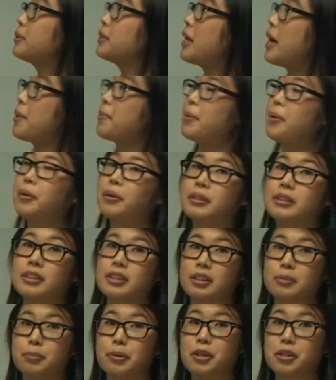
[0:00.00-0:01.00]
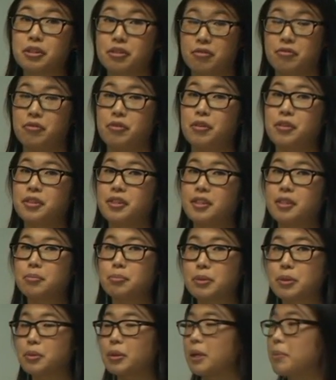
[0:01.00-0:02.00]
dipole and dispersion forces
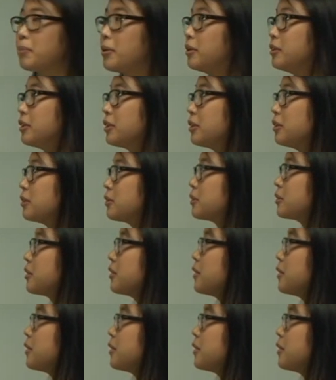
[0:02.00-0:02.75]
between molecules.